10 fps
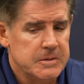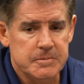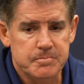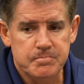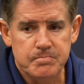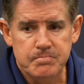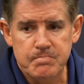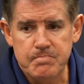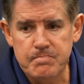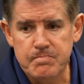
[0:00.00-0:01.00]
What are your
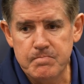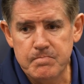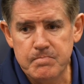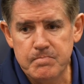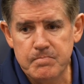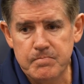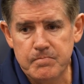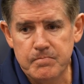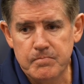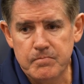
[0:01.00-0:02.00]
impressions of his
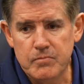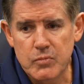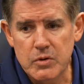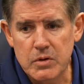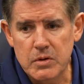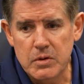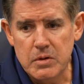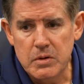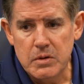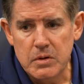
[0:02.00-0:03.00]
personality?
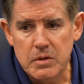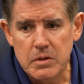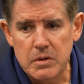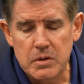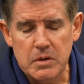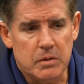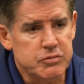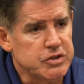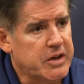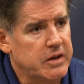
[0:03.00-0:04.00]
I'm
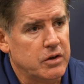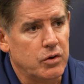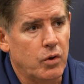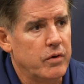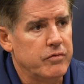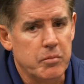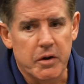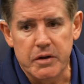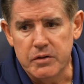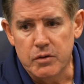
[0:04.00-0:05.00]
just getting to know
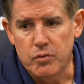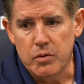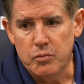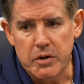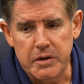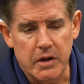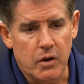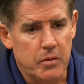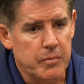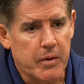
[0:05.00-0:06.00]
everybody in the room right now.
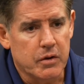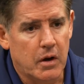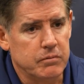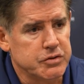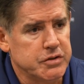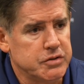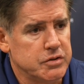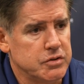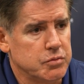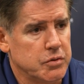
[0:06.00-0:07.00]
I mean, my
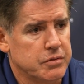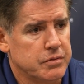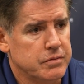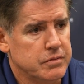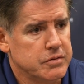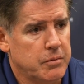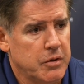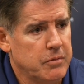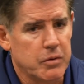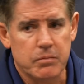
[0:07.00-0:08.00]
conversations with Timmy
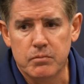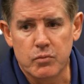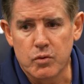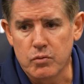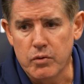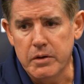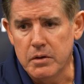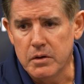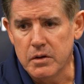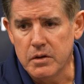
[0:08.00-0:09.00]
have been great.
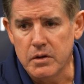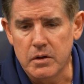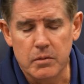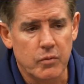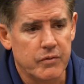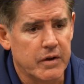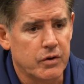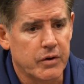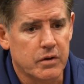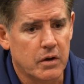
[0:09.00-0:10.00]
We've had
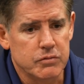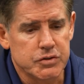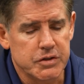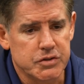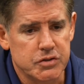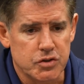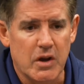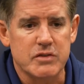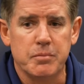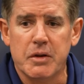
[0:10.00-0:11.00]
great conversations.
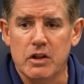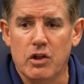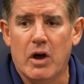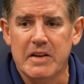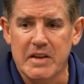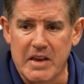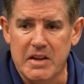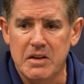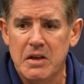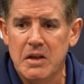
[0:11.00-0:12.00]
There hasn't been a lot.
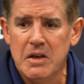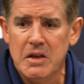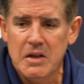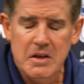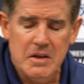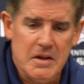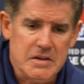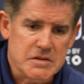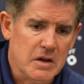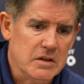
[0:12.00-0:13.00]
Again,
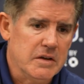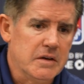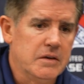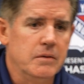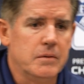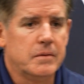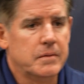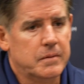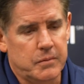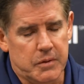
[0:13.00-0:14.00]
it's not like you
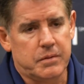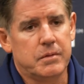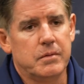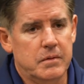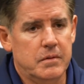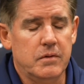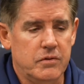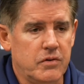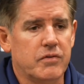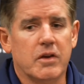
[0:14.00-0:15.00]

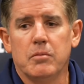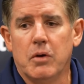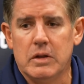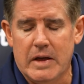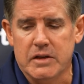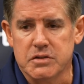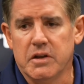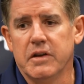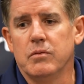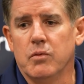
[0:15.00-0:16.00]
just think about last
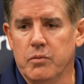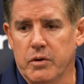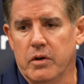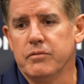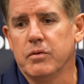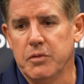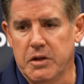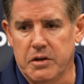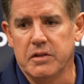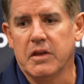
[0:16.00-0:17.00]
night and what went on from
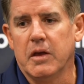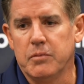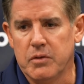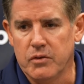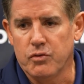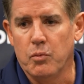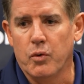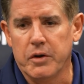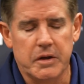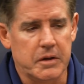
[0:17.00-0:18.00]
the end of the game to this
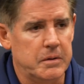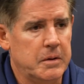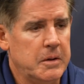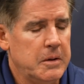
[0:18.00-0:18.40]
morning, and